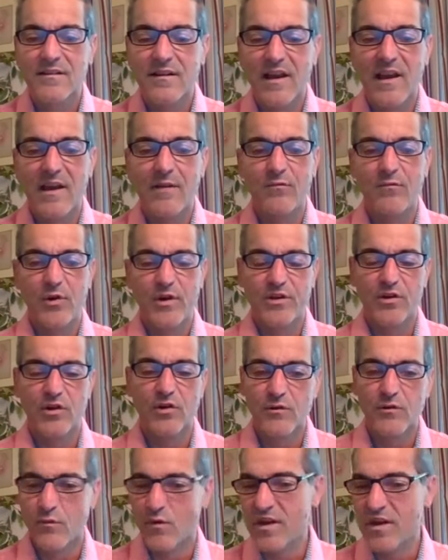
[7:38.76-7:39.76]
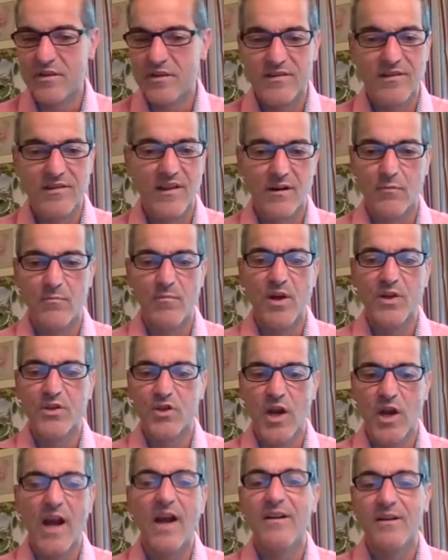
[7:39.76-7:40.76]
have return rates that are much
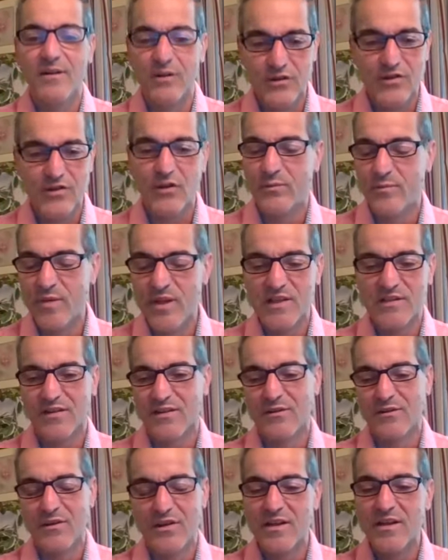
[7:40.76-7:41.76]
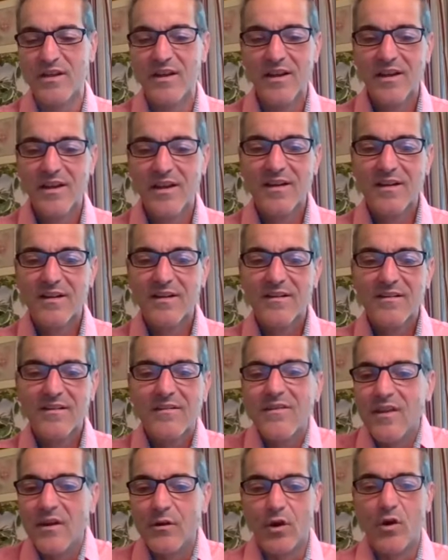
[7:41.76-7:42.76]
higher. So basically,
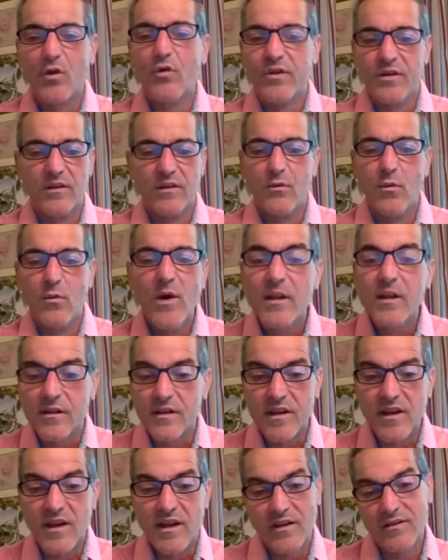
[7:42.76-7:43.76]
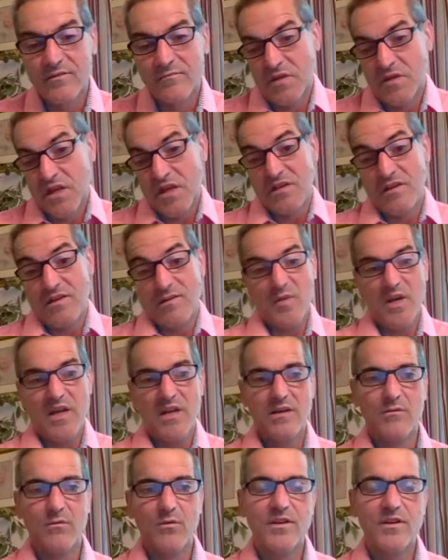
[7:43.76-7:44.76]
they're going to the well again. Hey, they paid
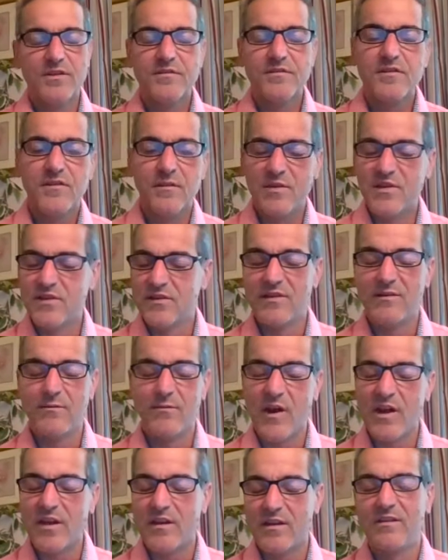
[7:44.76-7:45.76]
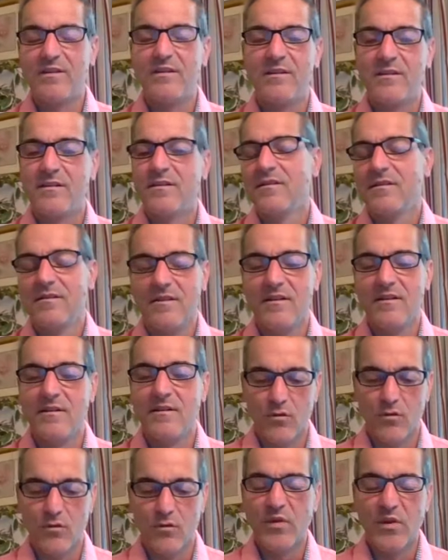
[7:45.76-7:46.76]
it once. Let me see if I can
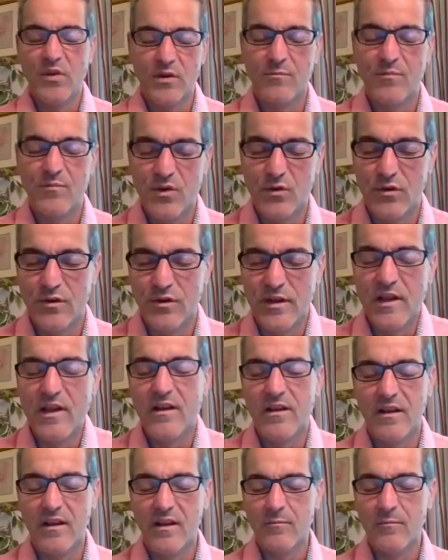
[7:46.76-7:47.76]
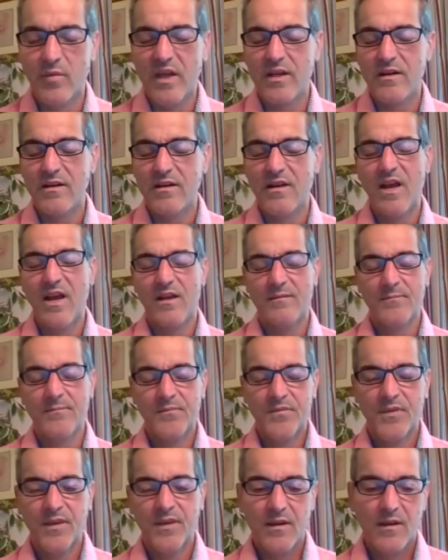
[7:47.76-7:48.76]
encrypt their computer again and get paid again.
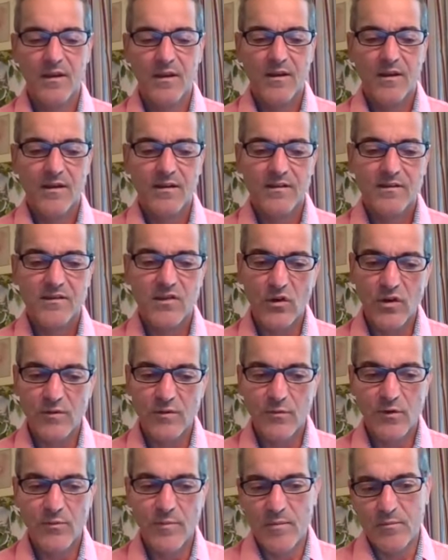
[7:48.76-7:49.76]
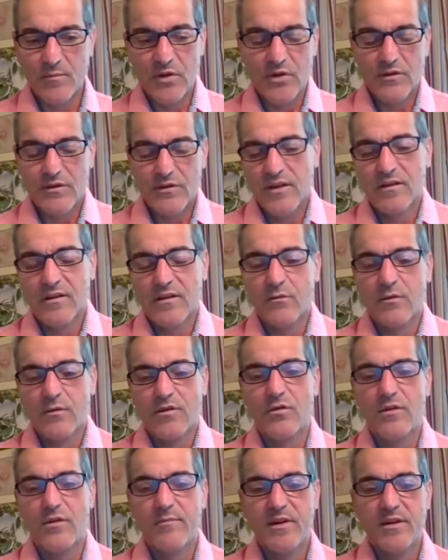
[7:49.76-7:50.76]
So remember, you're dealing with
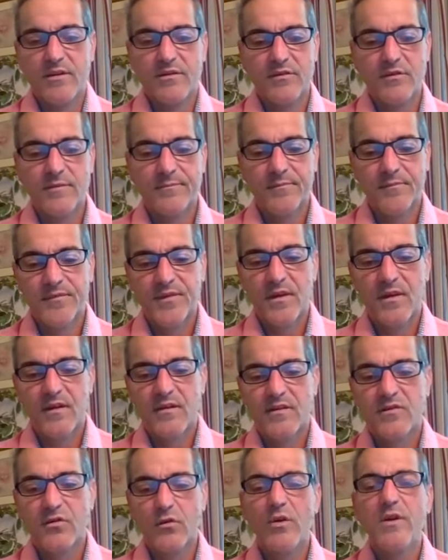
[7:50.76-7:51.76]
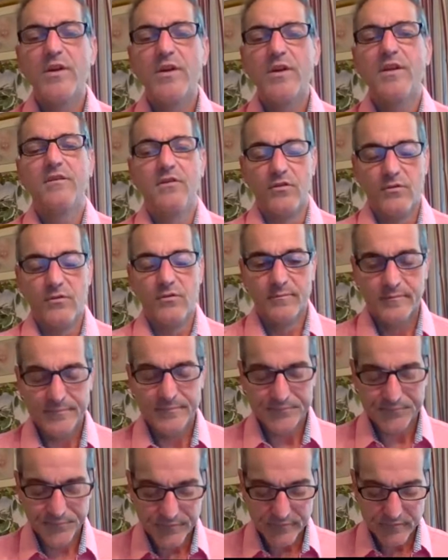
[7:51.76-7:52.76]
criminals. So what do you do?
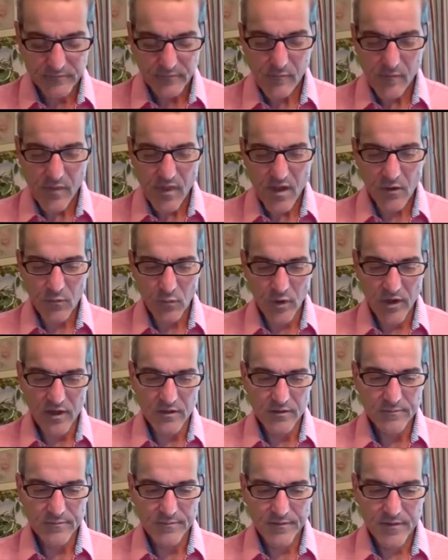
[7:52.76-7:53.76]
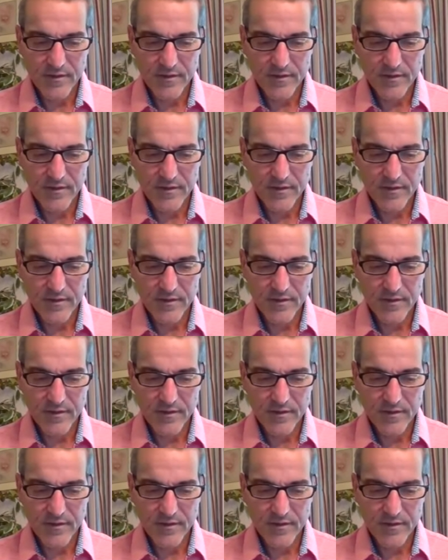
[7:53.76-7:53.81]
Well,